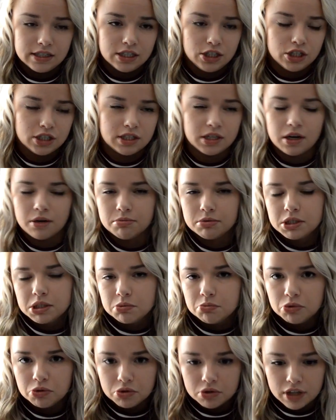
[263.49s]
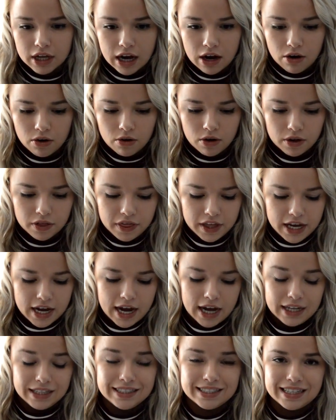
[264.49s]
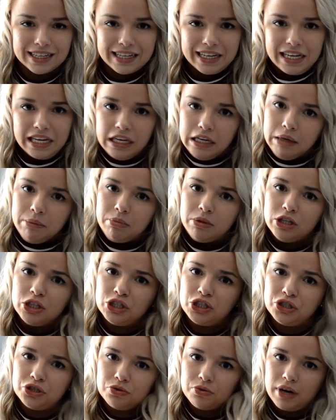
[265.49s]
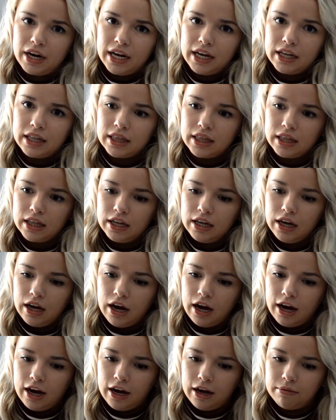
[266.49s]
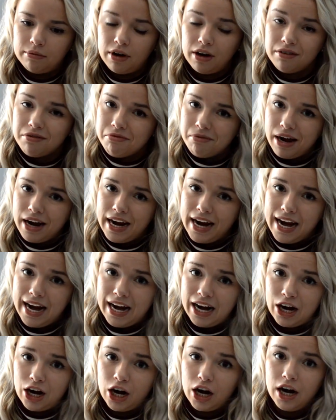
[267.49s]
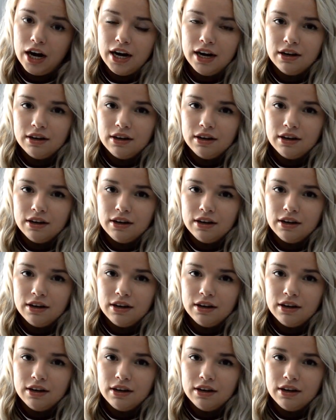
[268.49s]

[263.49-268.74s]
It just helps smooth out the ends and keep the strength of my hair